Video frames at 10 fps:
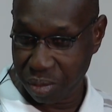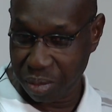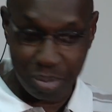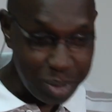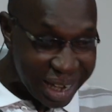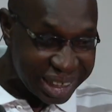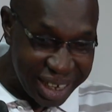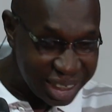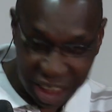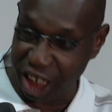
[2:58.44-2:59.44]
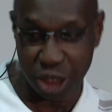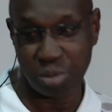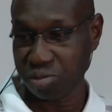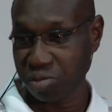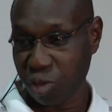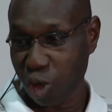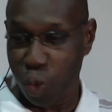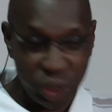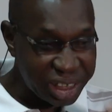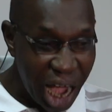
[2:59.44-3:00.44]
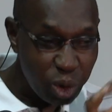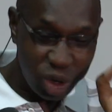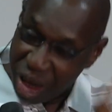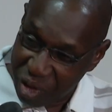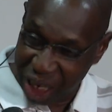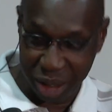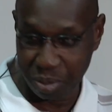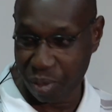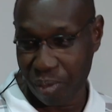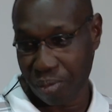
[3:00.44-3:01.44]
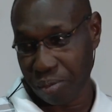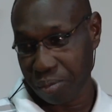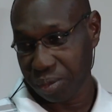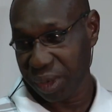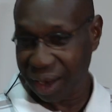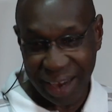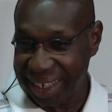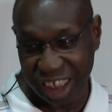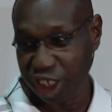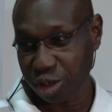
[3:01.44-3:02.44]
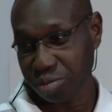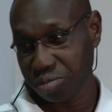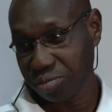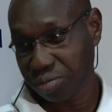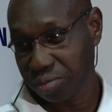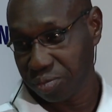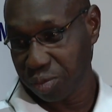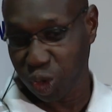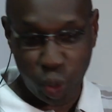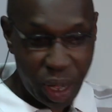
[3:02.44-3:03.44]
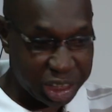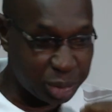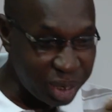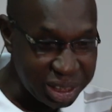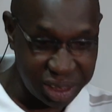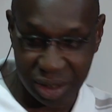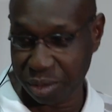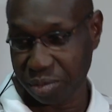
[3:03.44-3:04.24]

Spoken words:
mercilessly, without even a right to express.